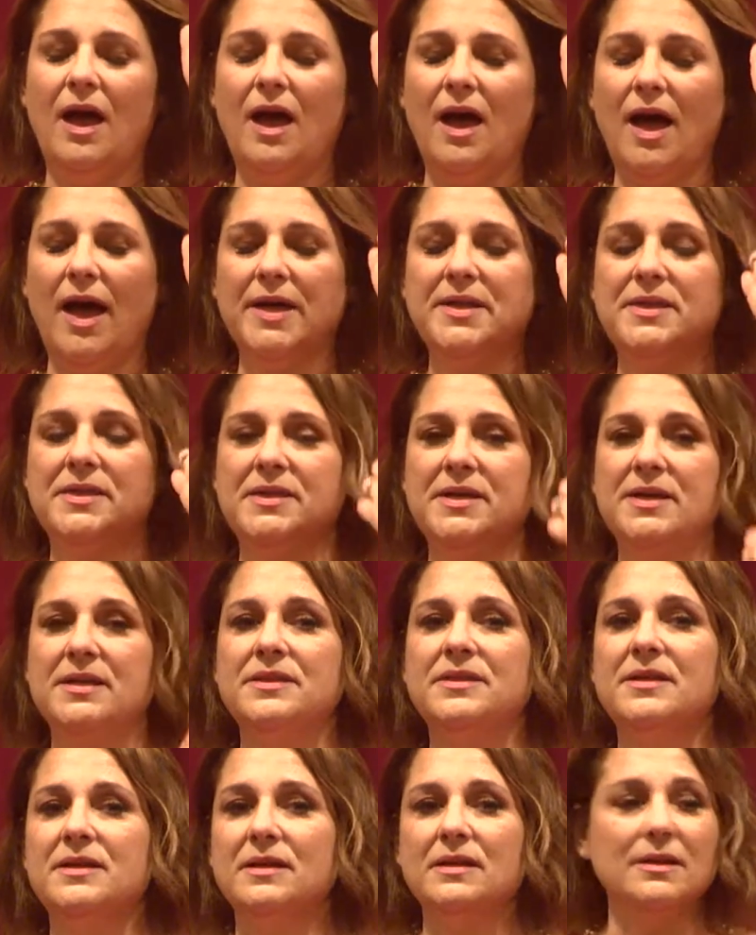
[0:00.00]
I think
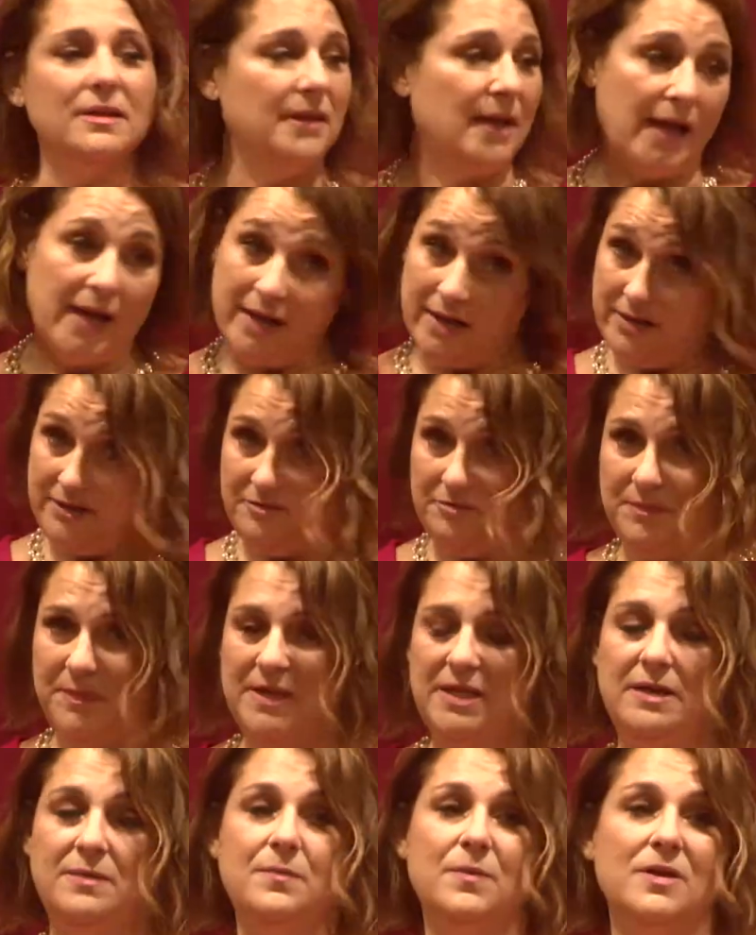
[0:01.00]
that a lot of
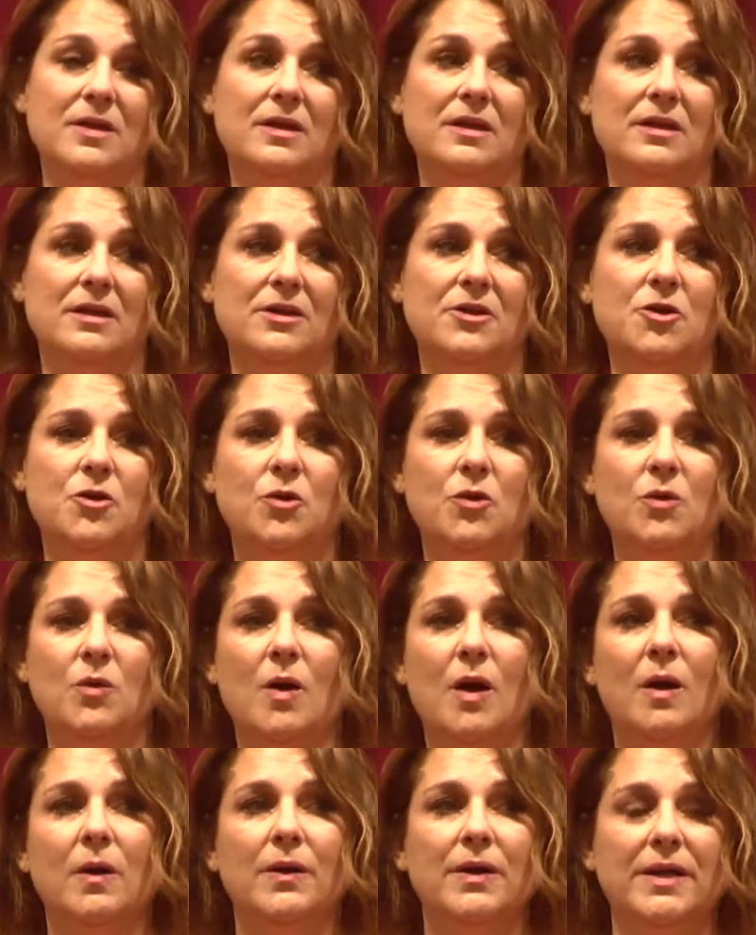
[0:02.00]
people who
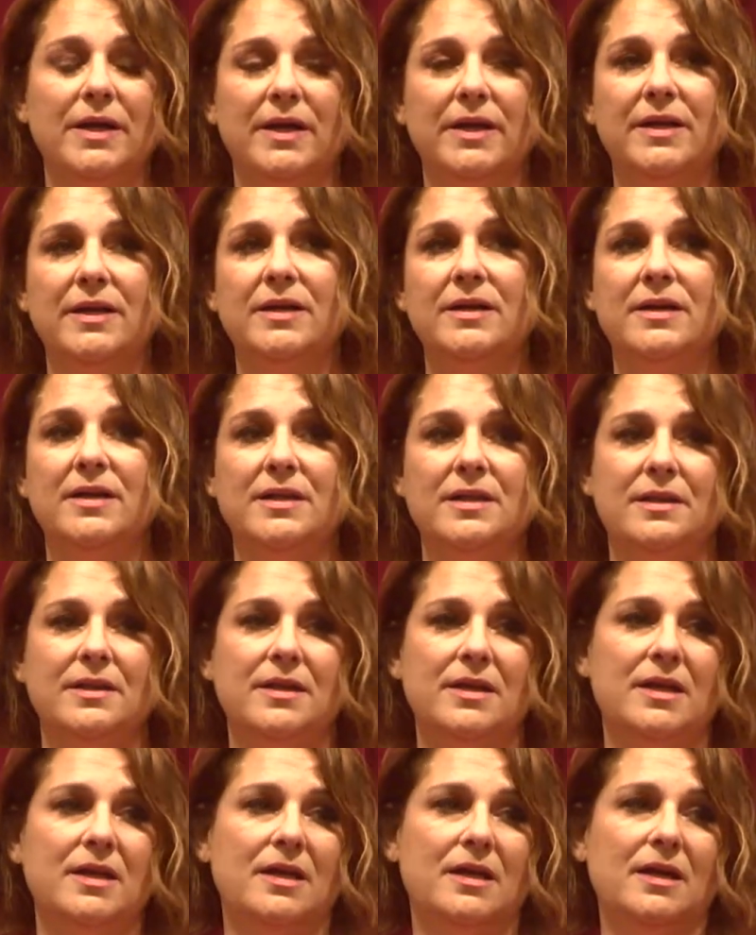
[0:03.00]
are in
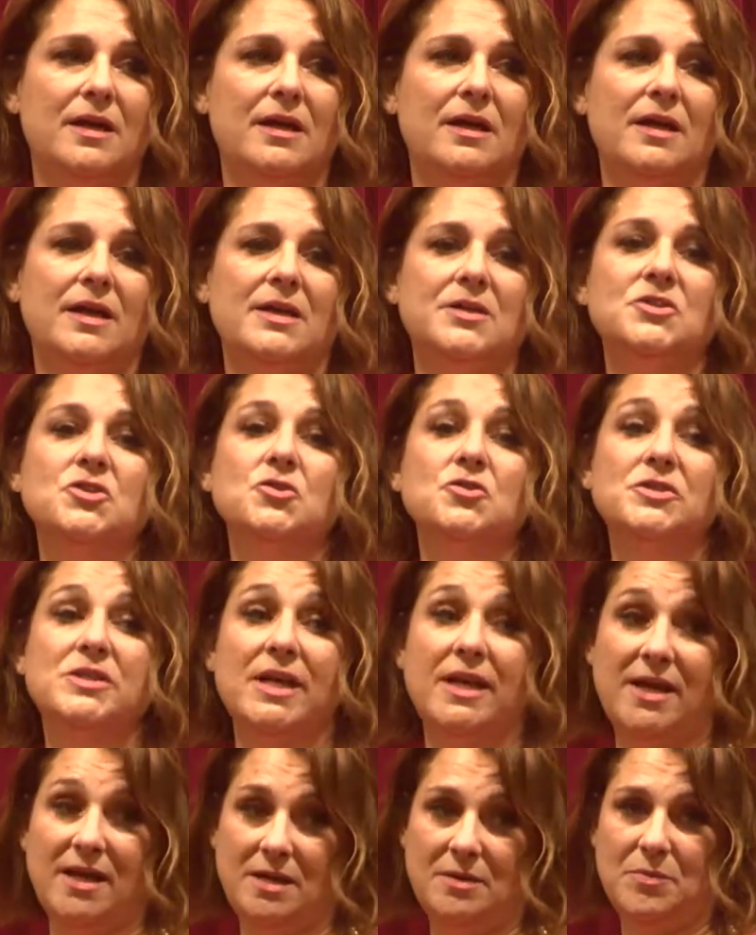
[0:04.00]
the
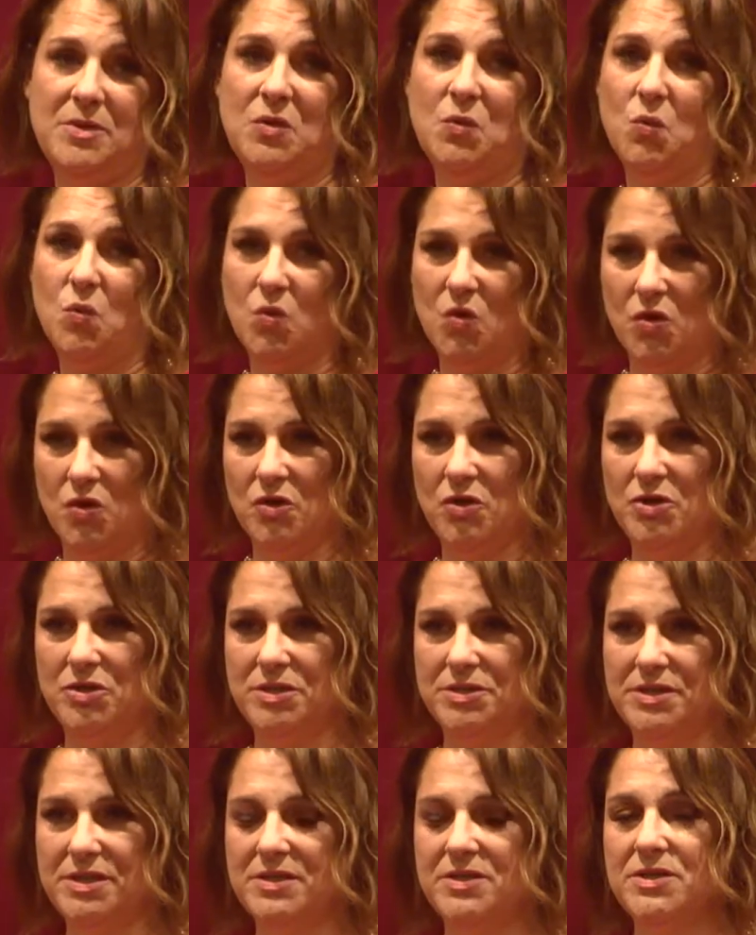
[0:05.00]
entertainment
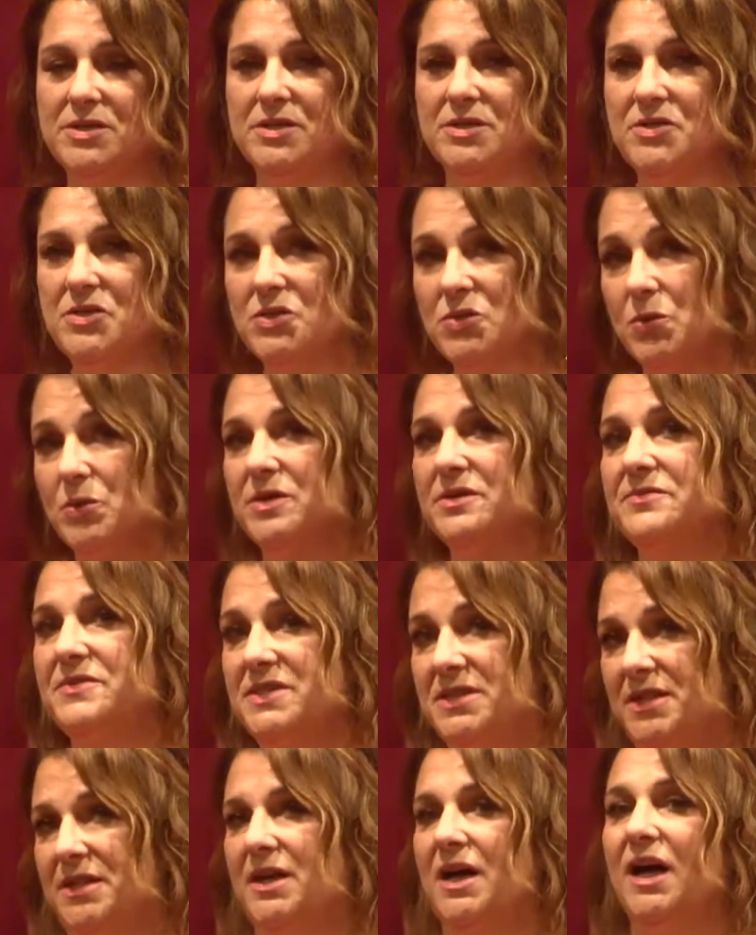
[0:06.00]
world sort of
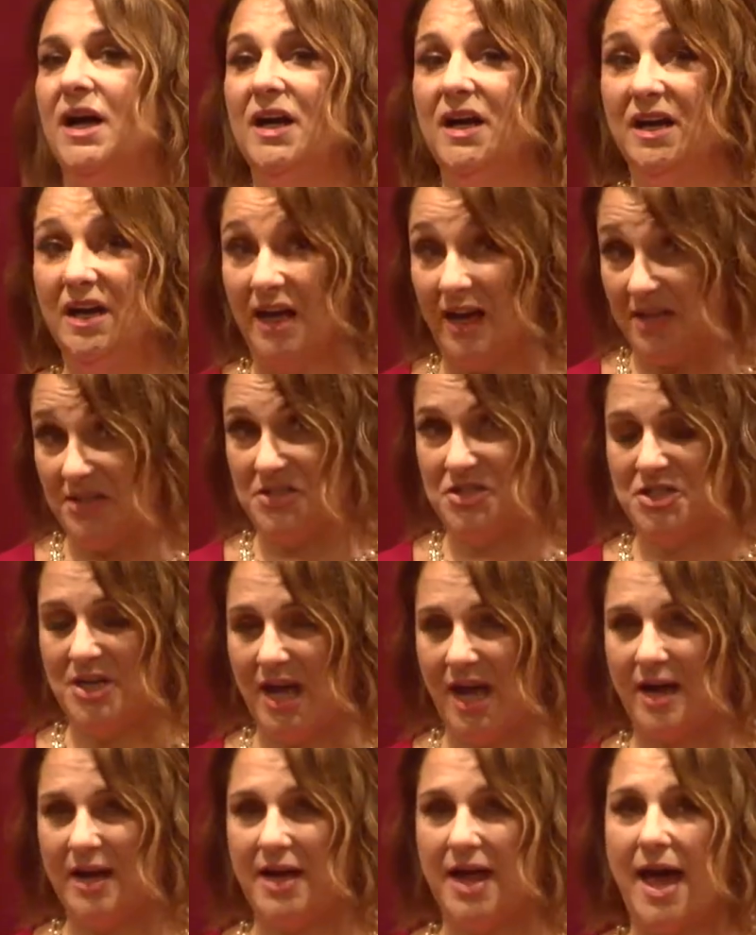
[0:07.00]
did a gut
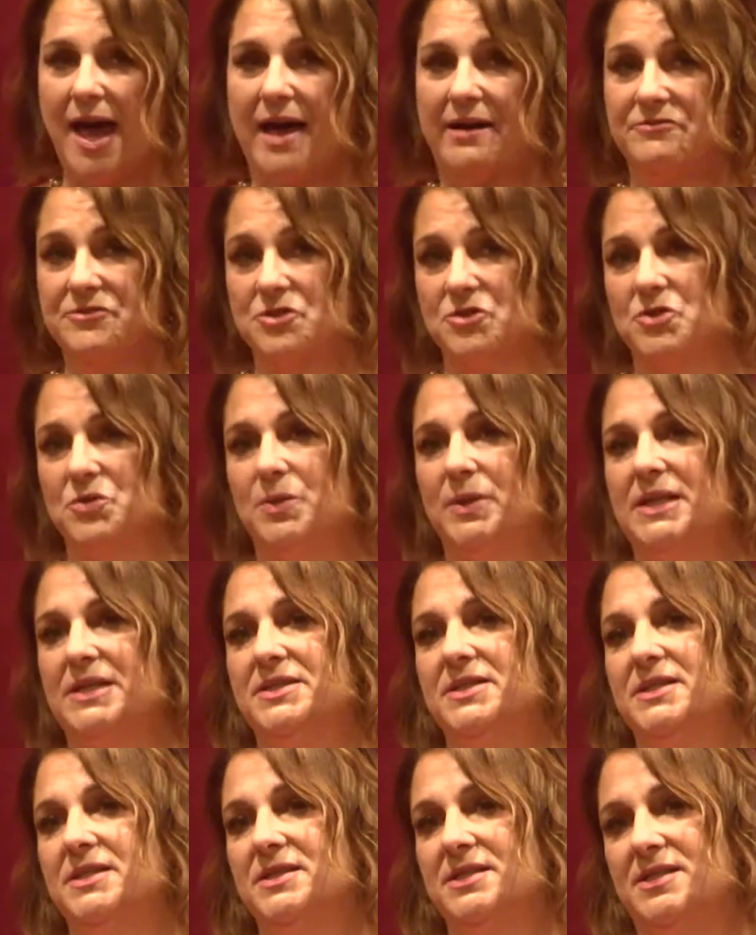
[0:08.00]
check after
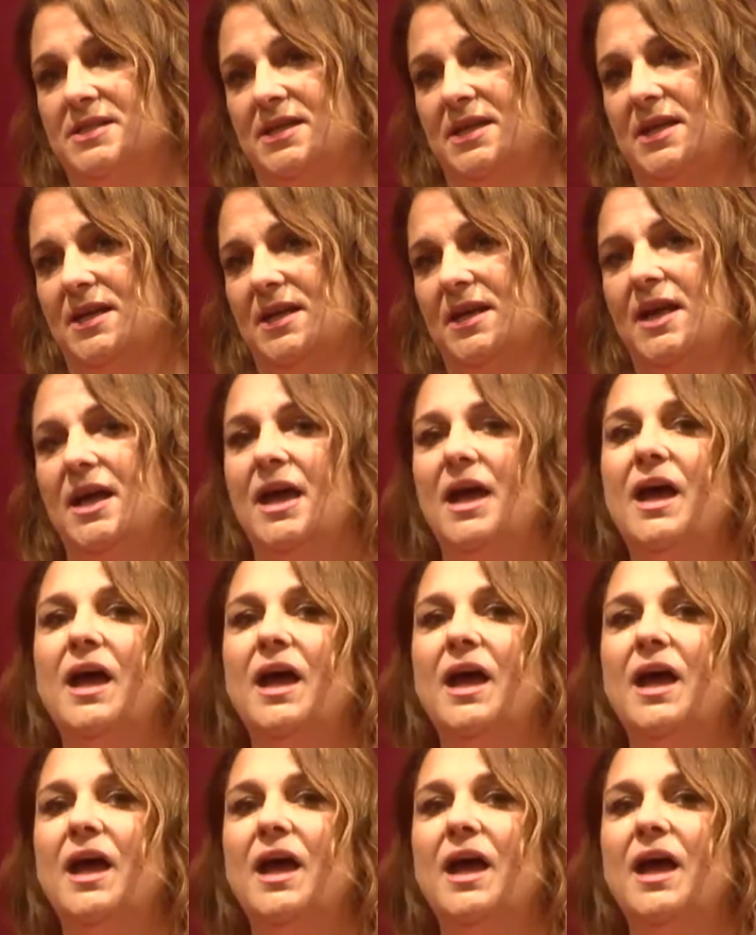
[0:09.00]
2016.